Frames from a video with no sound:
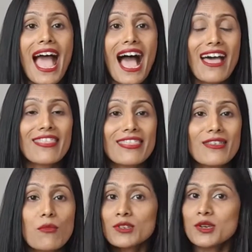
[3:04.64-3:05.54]
And the
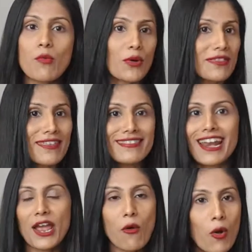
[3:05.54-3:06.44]
most important thing that
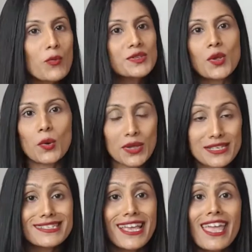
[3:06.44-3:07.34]
I always
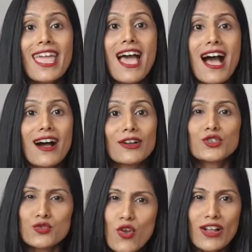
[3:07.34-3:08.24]
say,
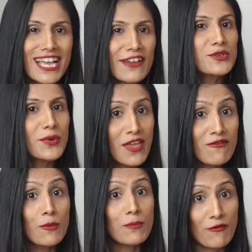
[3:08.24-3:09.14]
do not have to aim
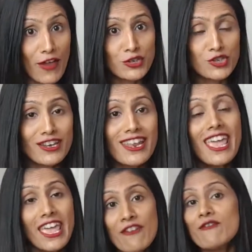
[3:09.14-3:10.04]
for perfection,
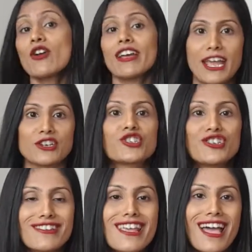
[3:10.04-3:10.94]
aim for
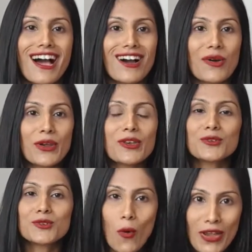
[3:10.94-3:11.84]
connection. When you're
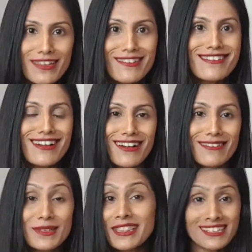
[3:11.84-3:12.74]
talking,
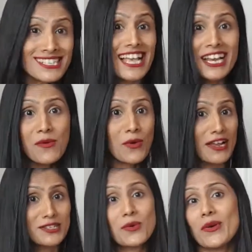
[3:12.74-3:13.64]
that's exactly what
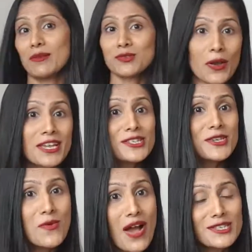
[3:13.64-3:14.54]
I do. When I'm talking to
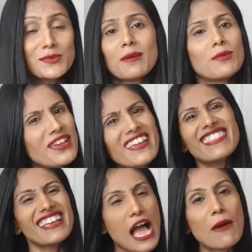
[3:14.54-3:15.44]
you guys, when I'm looking at
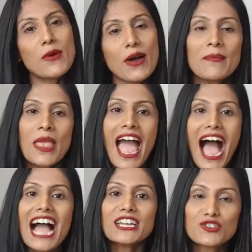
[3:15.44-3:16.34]
the camera,
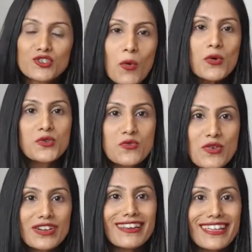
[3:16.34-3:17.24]
I don't
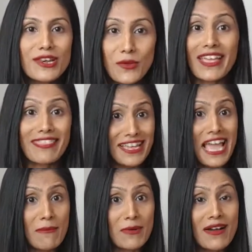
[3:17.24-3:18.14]
really look at the
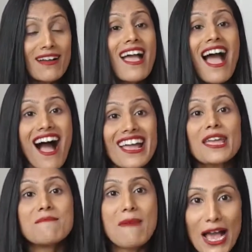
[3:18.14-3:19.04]
camera. I
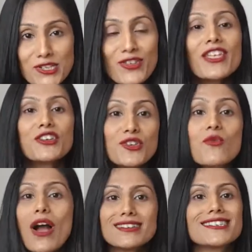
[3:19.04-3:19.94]
imagine that you
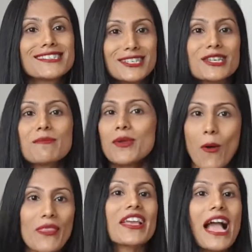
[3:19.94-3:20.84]
guys are sitting
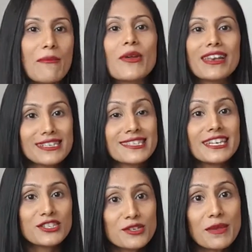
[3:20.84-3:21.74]
beyond the camera and
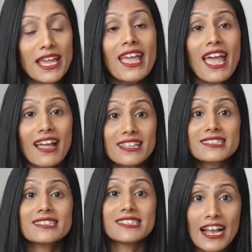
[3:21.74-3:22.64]
listening to me. And that's
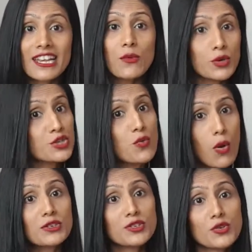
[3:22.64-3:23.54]
exactly what you
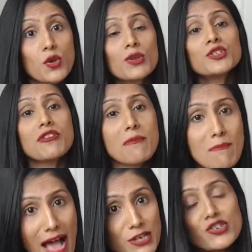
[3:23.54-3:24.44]
want to do. You want to
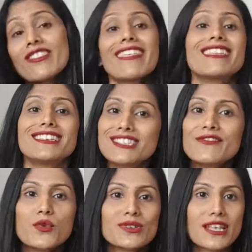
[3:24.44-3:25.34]
imagine that the
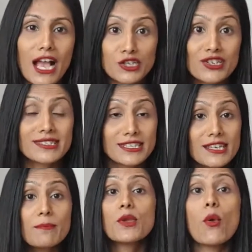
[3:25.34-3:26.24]
interviewers are actually
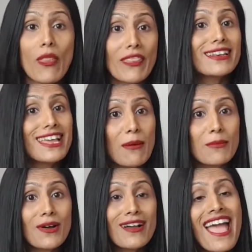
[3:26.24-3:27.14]
sitting beyond that
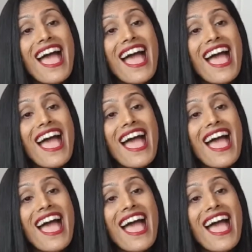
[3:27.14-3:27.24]
camera